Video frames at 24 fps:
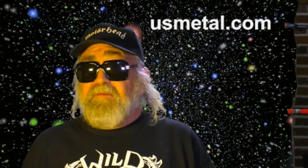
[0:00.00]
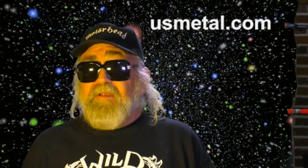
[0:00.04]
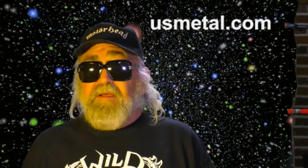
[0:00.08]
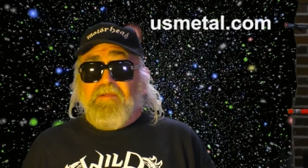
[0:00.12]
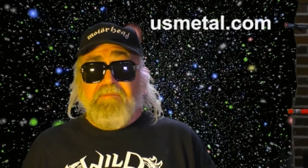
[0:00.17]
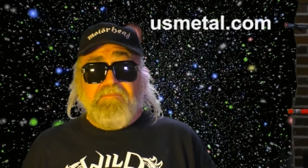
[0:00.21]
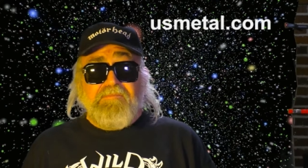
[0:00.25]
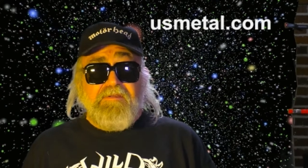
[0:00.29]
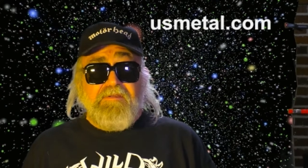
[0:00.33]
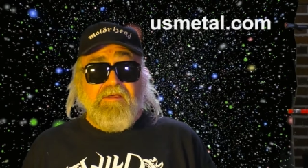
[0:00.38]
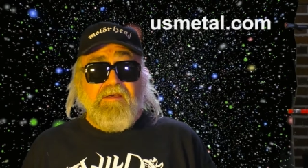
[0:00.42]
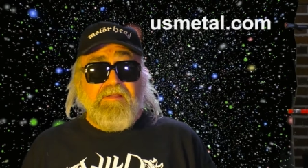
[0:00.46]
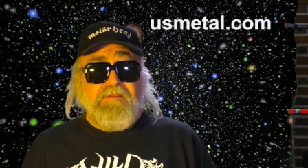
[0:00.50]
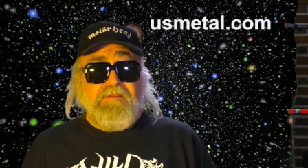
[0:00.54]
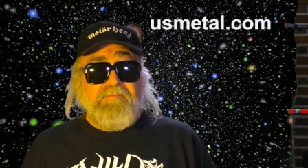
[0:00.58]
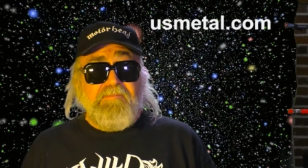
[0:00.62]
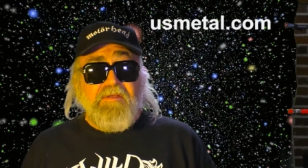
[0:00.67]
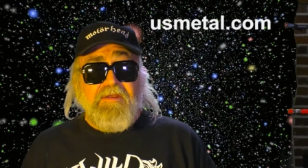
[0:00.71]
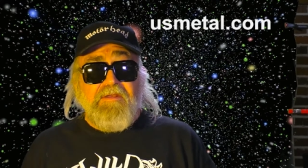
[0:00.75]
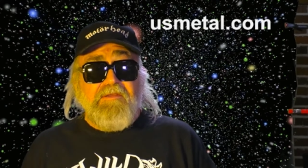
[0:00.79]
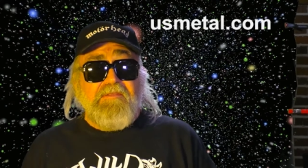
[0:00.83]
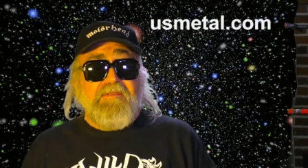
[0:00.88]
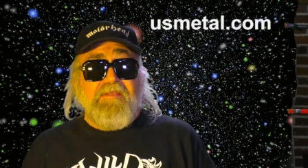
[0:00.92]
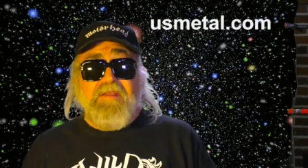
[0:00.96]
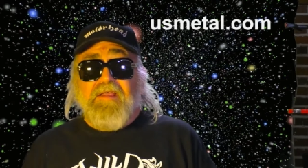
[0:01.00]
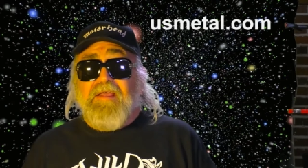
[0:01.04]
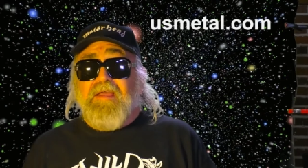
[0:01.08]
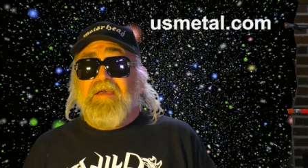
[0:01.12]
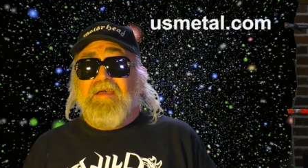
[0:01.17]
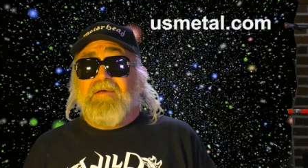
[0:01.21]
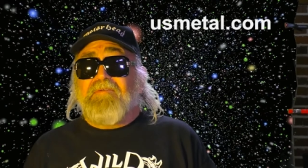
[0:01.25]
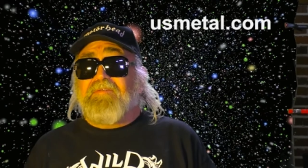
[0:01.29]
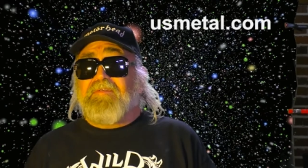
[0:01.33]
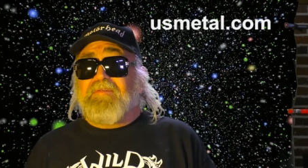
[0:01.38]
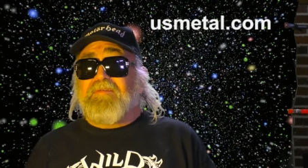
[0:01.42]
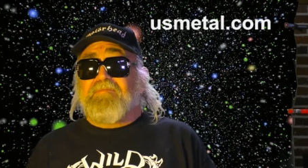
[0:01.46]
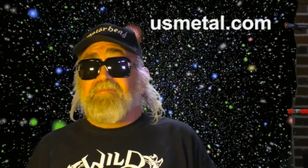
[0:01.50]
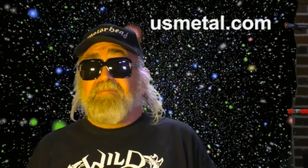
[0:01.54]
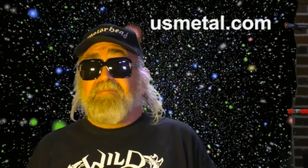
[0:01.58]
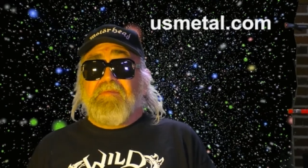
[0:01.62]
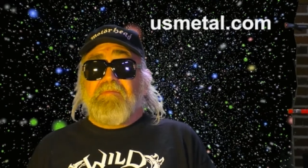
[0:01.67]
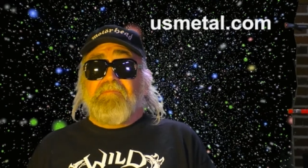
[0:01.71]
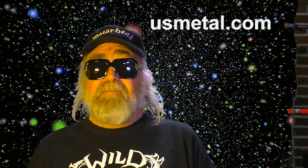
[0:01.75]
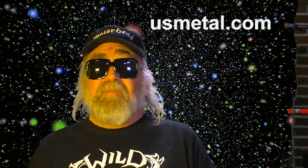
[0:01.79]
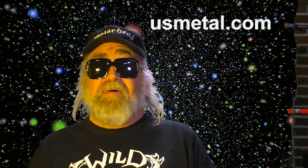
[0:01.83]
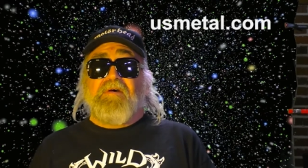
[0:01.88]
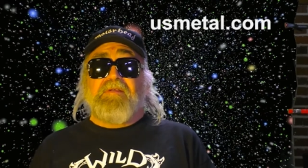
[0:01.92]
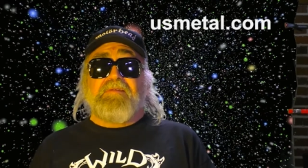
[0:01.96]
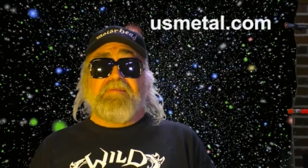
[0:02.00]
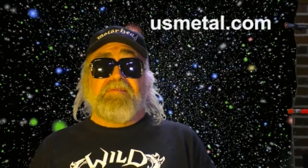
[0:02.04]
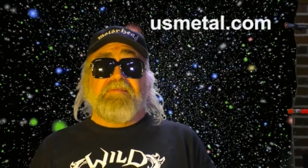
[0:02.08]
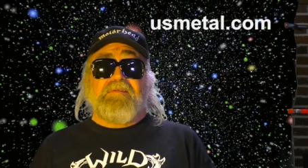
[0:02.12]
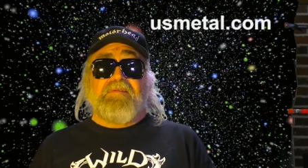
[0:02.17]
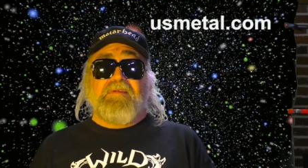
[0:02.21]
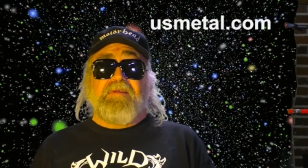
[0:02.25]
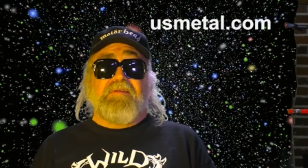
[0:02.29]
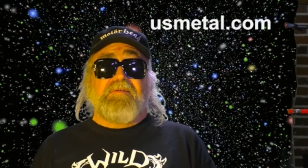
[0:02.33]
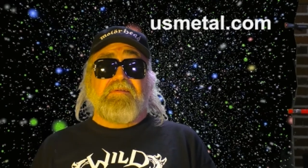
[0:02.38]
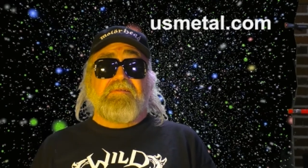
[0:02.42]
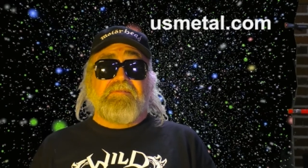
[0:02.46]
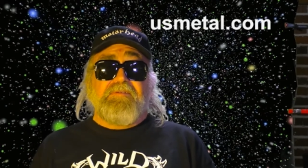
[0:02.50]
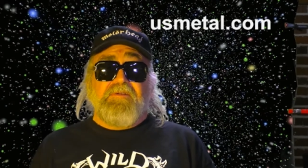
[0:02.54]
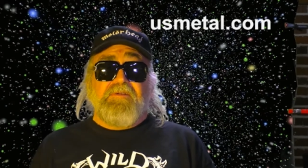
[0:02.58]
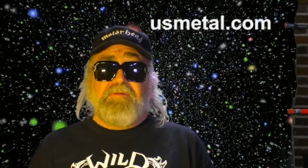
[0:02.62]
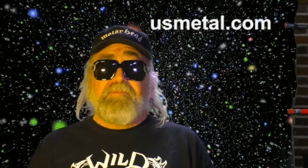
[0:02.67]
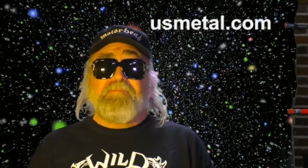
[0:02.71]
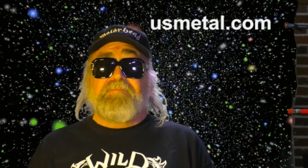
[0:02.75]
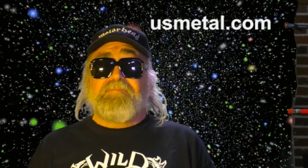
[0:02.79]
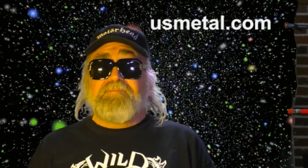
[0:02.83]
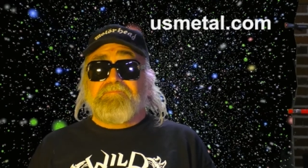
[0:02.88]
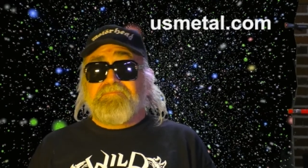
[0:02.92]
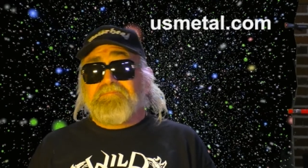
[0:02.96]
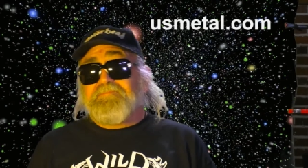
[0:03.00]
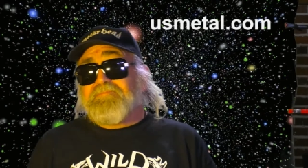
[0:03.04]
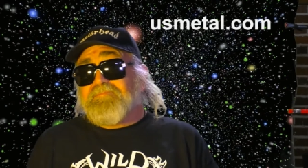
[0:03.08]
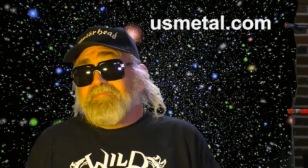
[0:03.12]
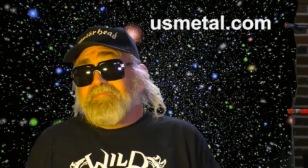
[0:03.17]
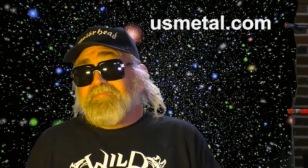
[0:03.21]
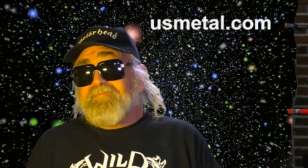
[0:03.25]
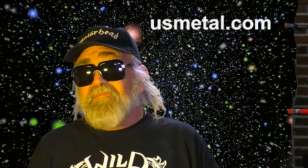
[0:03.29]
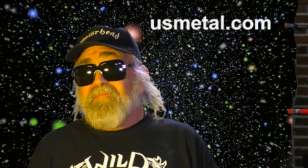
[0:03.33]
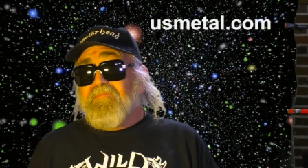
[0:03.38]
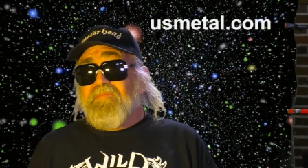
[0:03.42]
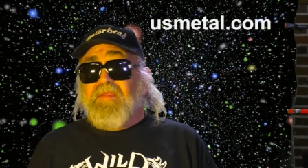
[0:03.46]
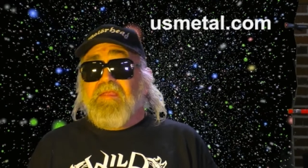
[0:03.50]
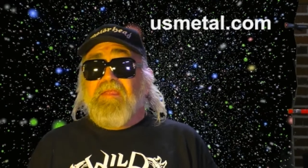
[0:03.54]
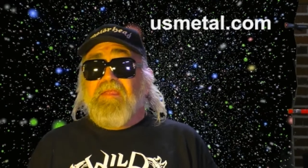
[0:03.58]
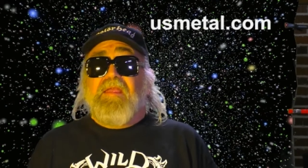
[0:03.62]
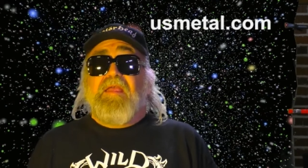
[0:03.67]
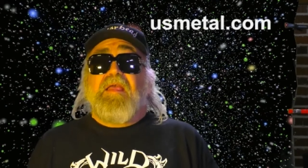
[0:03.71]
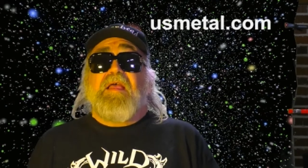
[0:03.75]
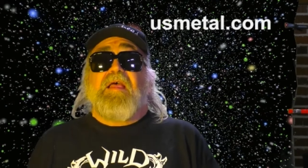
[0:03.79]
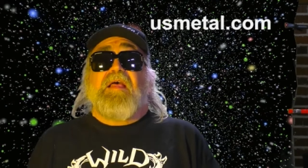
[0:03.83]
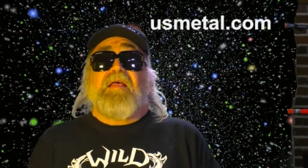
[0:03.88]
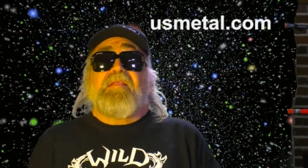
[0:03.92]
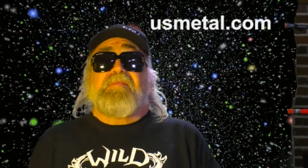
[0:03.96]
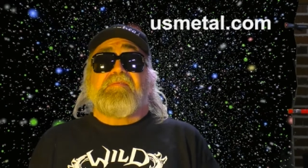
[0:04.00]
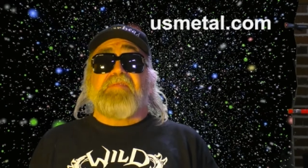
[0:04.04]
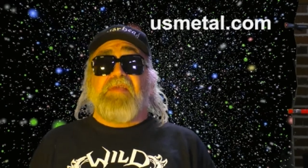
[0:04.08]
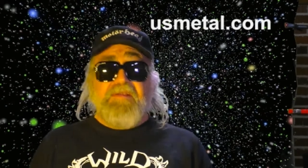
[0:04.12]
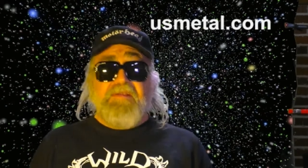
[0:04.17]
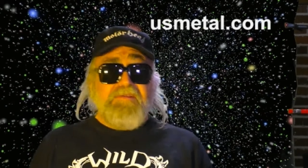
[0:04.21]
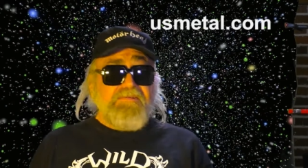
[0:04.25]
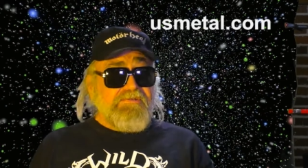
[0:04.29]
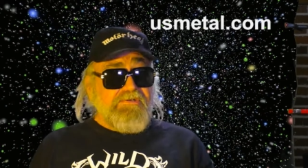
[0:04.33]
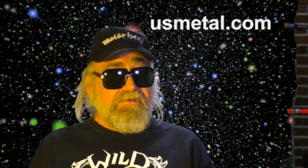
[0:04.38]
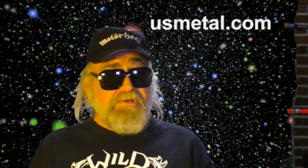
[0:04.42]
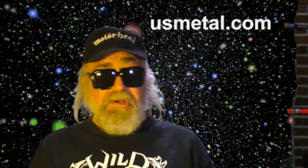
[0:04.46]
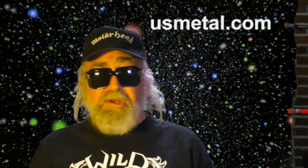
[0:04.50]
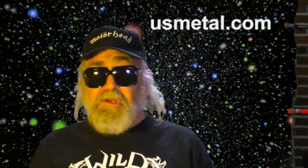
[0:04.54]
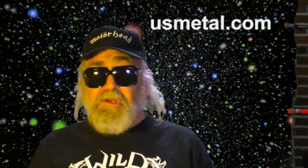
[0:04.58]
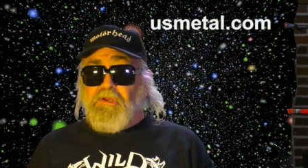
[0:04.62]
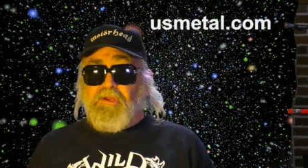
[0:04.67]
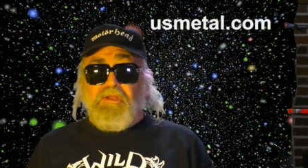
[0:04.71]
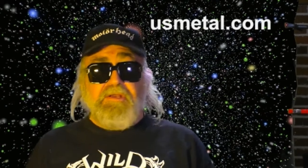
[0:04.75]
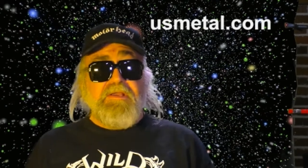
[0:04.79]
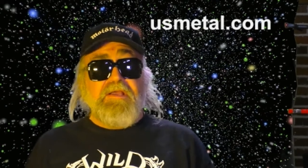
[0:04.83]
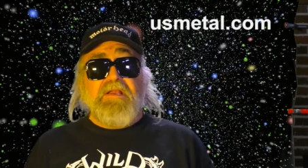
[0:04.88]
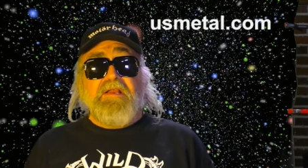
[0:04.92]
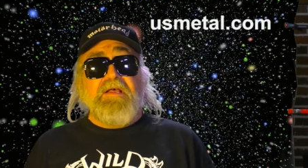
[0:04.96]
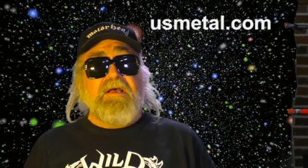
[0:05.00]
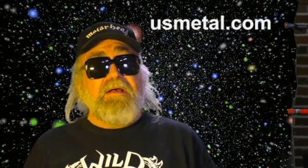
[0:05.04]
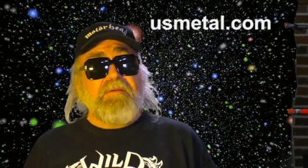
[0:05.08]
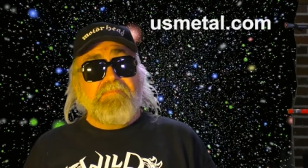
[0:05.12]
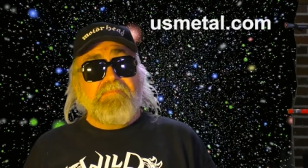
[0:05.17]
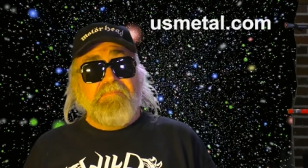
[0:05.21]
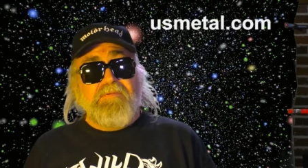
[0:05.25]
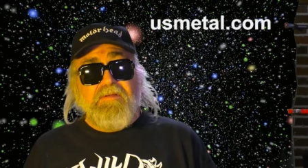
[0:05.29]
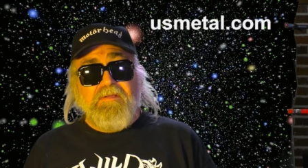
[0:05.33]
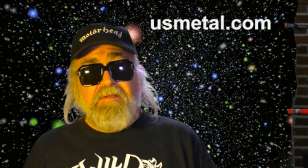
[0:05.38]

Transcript: I'm talking better than I have in months. So things are looking up.